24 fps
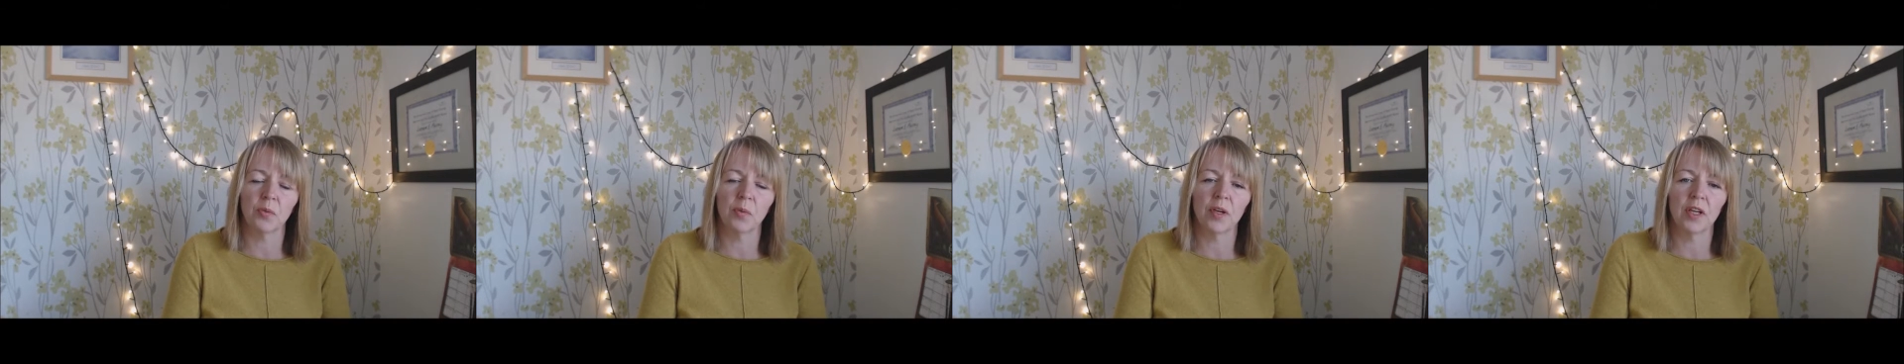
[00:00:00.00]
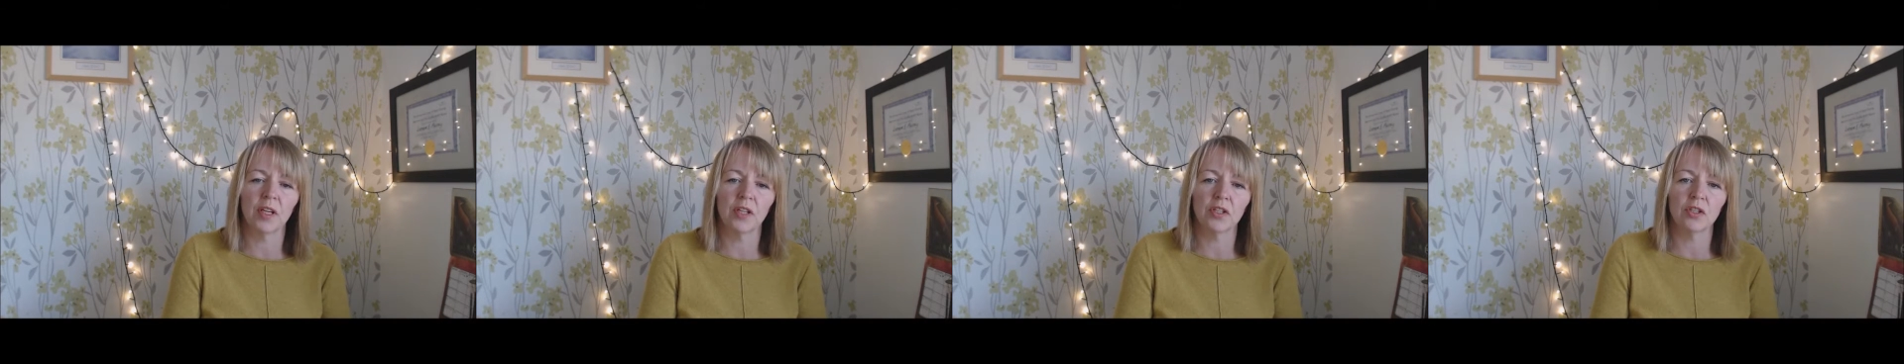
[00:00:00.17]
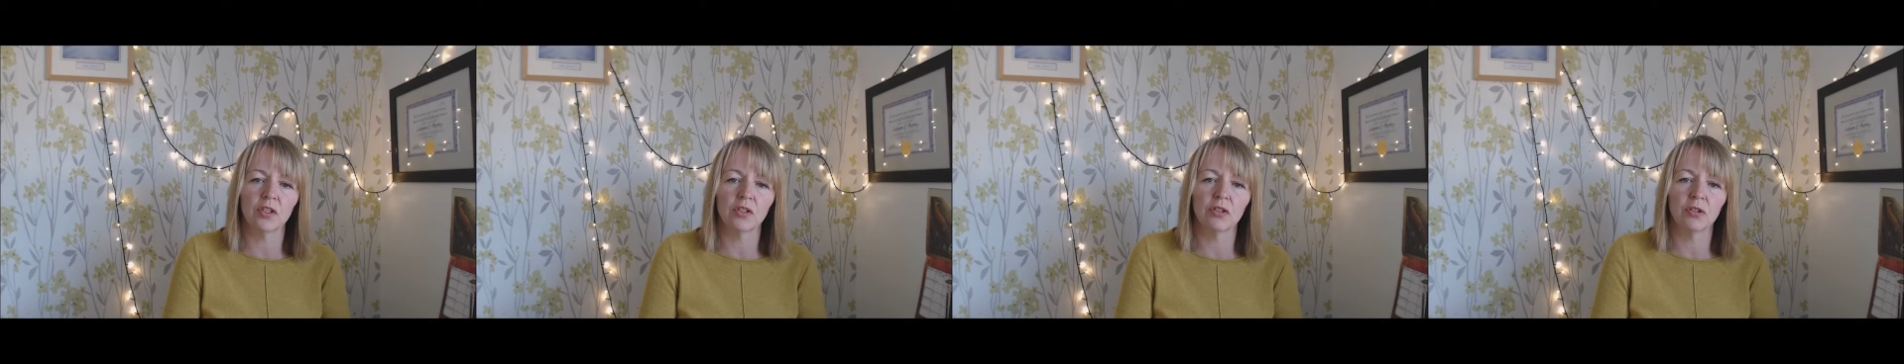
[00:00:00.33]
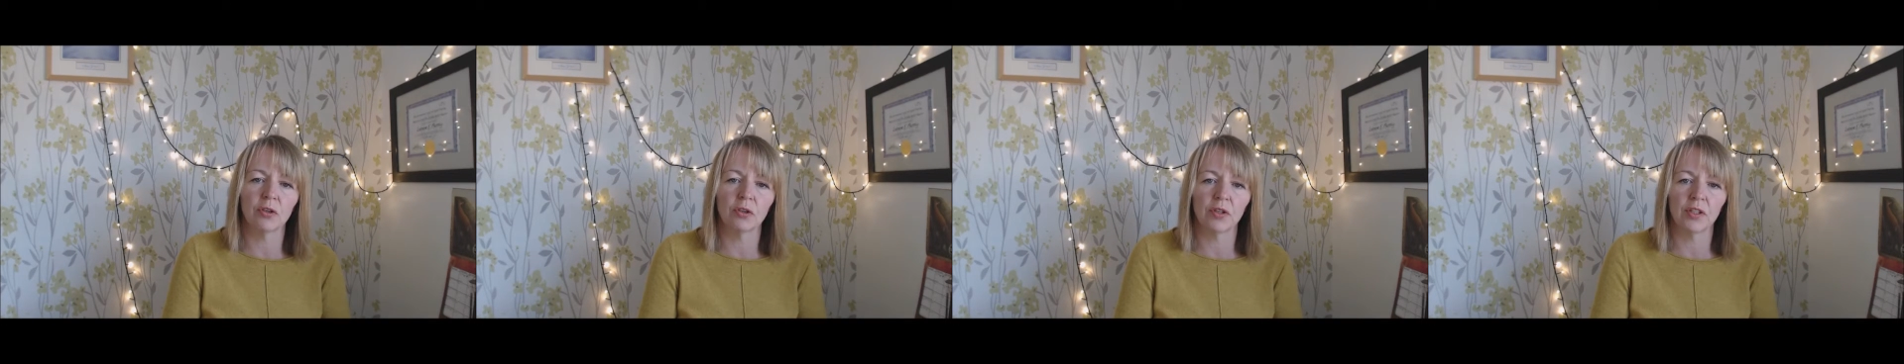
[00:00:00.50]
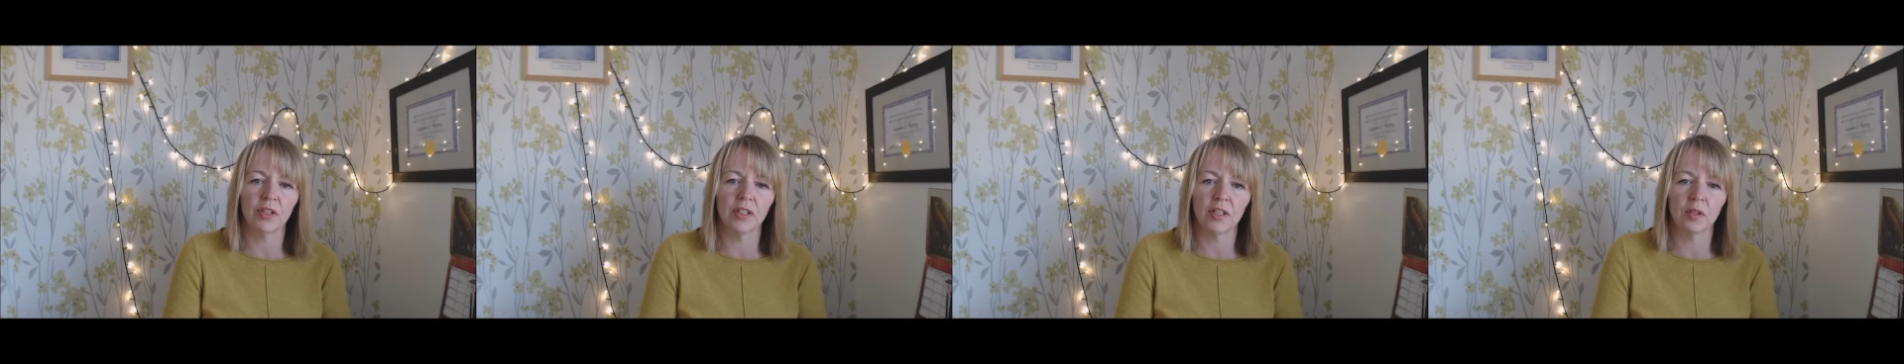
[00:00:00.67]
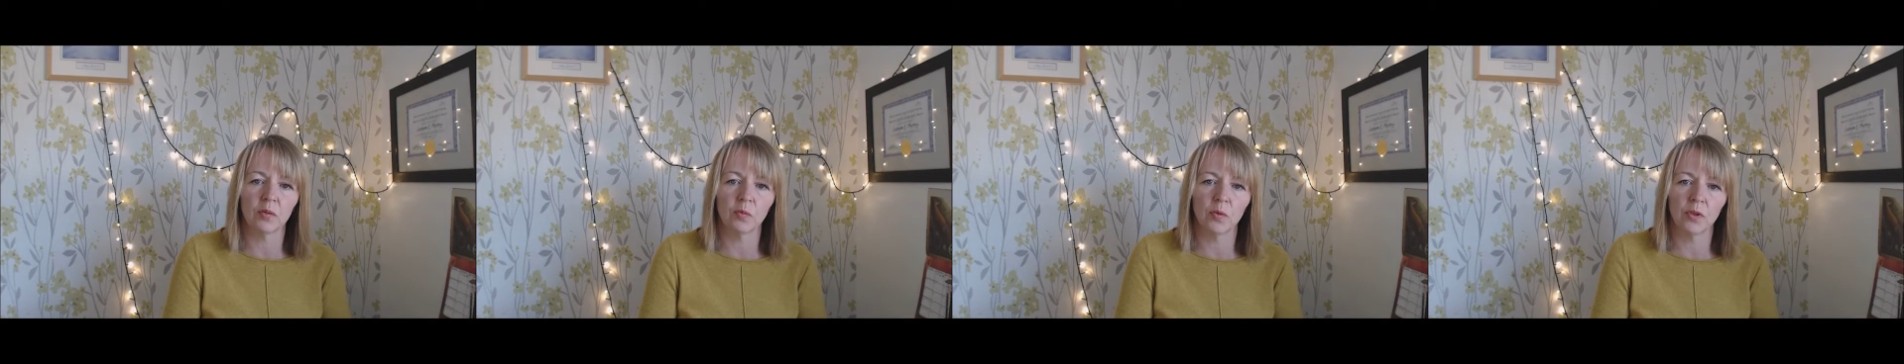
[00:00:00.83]
way to
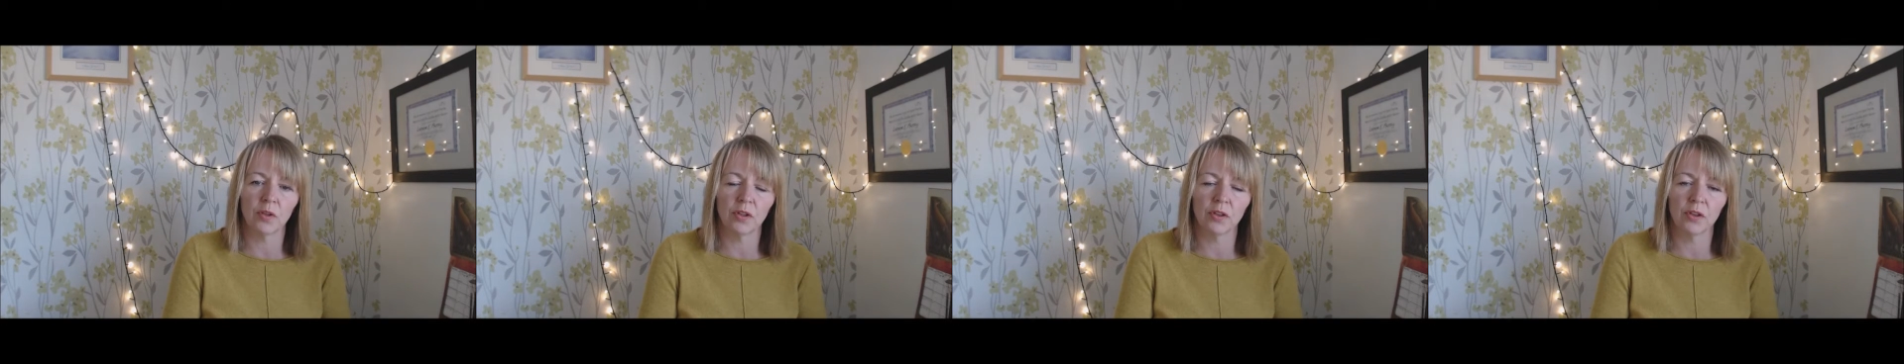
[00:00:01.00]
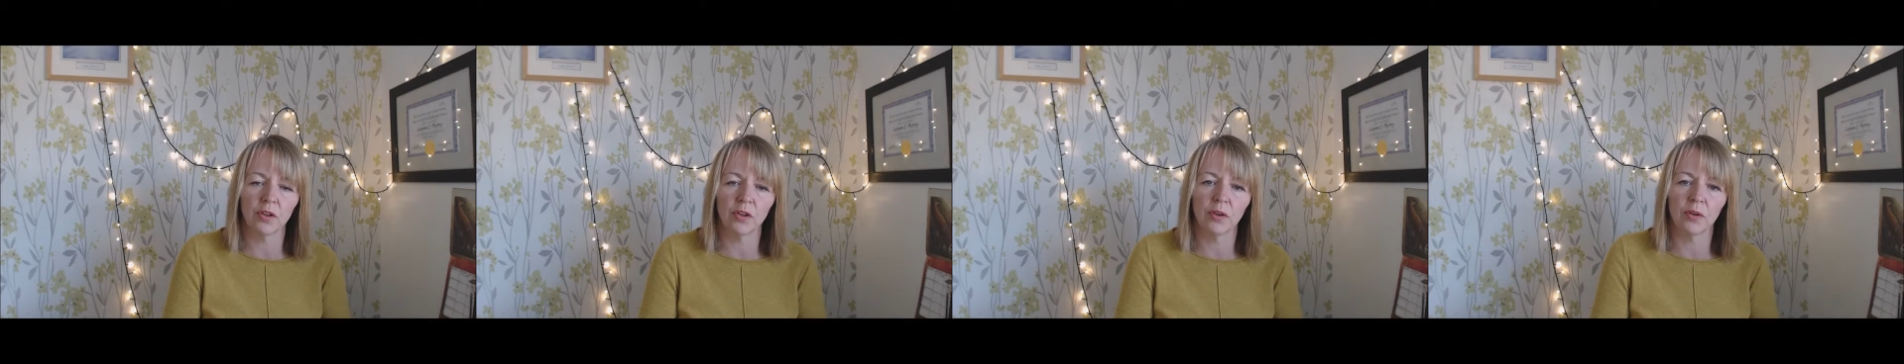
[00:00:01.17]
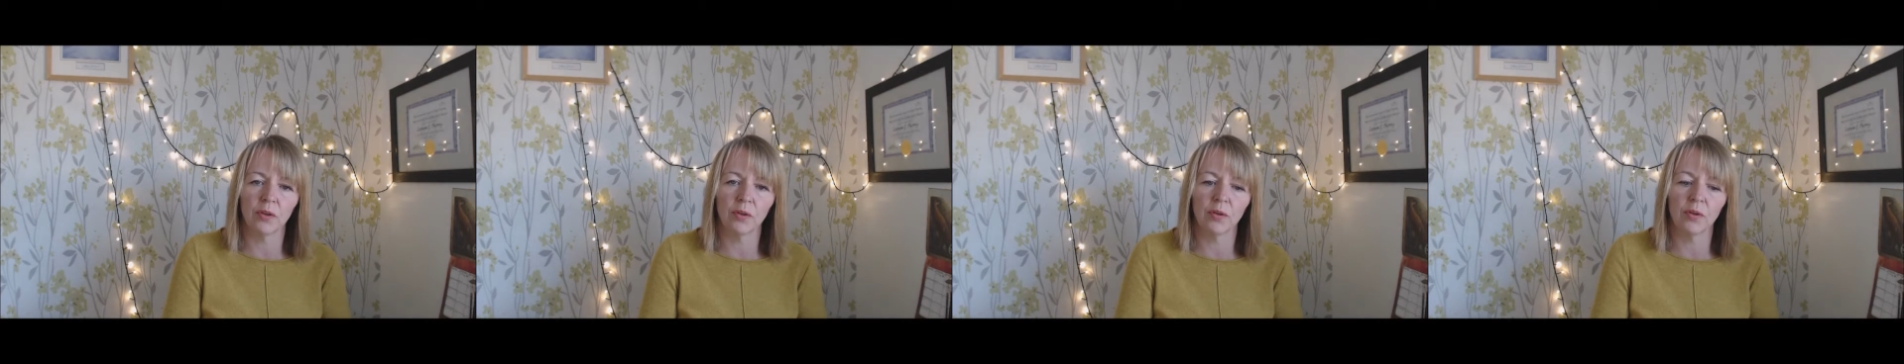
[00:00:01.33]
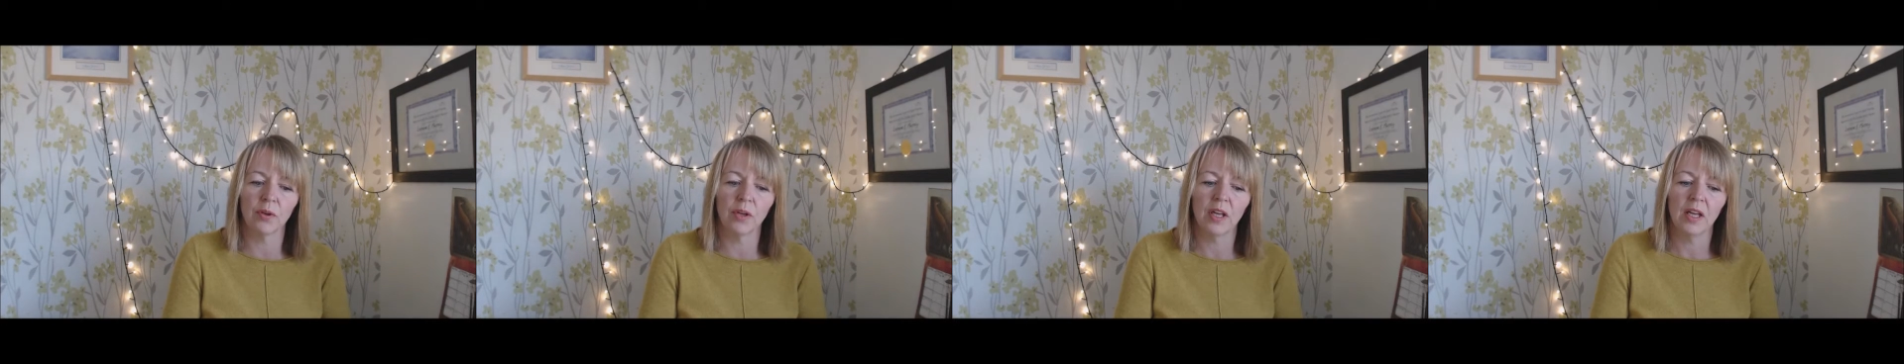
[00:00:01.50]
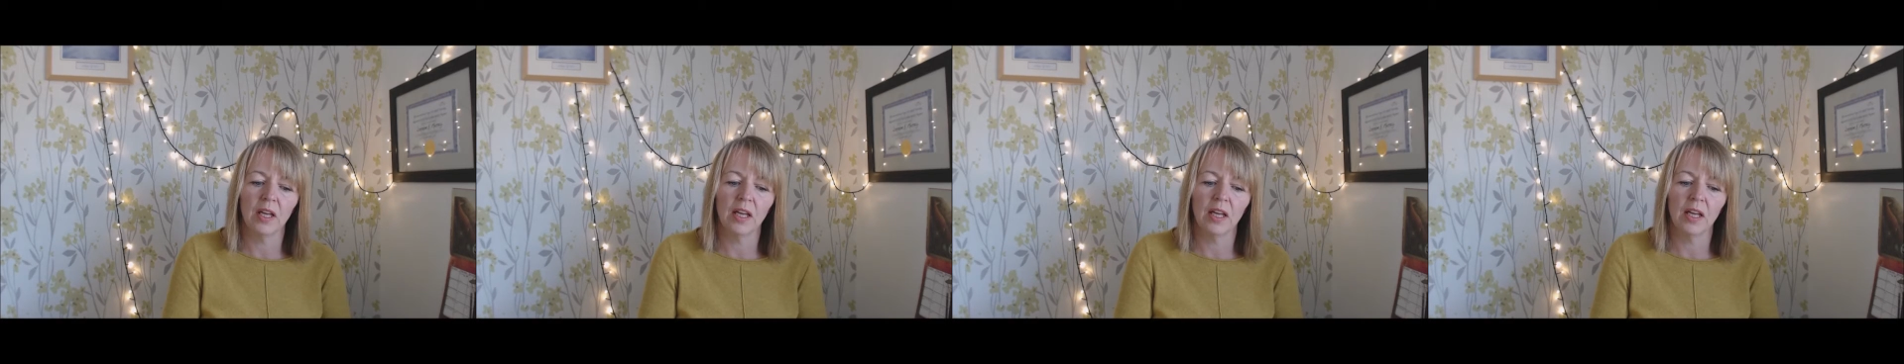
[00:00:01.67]
join in with you.